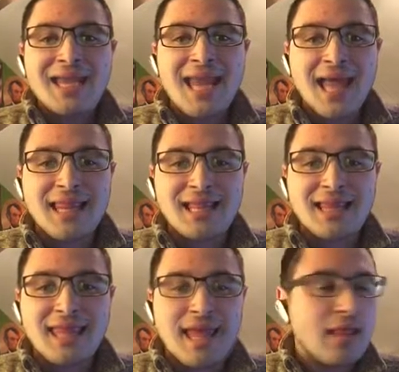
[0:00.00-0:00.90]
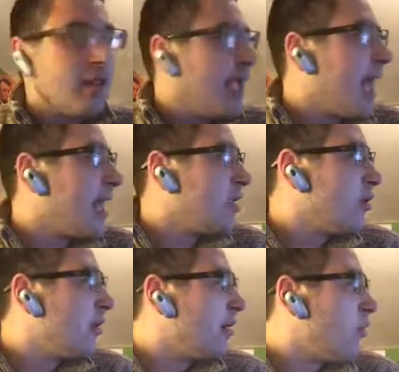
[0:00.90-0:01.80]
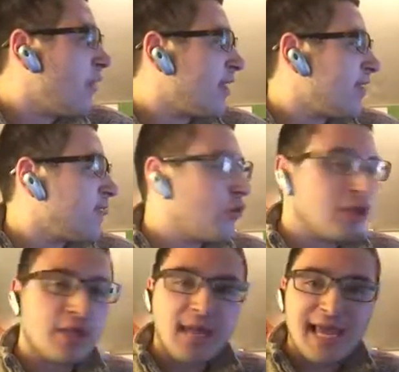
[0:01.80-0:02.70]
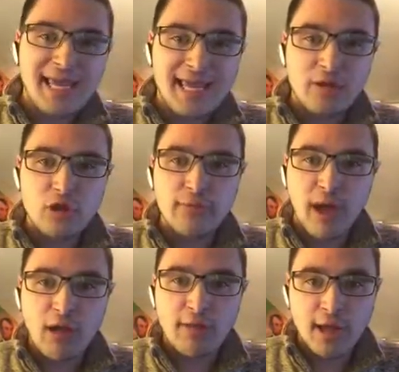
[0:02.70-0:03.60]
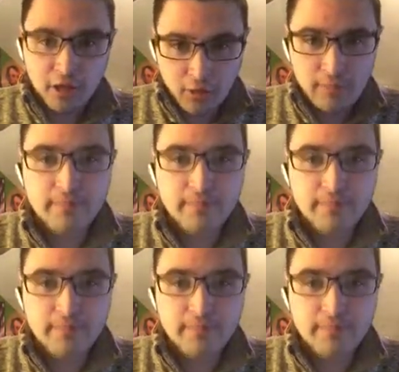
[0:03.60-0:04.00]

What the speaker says: Now let's take a look at your weather for tonight and tomorrow.